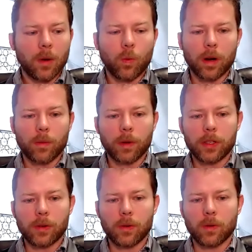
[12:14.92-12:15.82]
where would
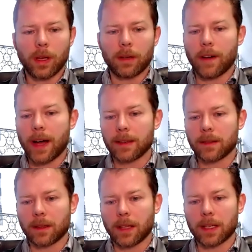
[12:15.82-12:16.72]
you advise
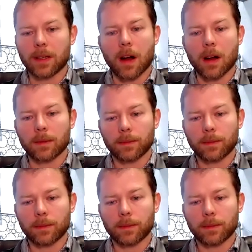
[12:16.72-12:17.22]
that they start?